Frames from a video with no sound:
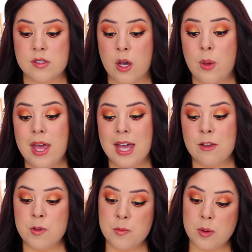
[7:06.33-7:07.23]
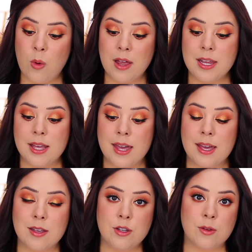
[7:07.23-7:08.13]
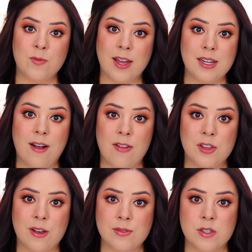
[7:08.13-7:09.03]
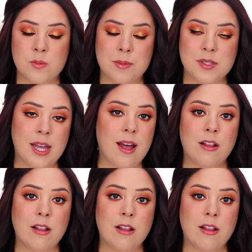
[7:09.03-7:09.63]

So if you've been wanting it, you can find it on the Kosas website.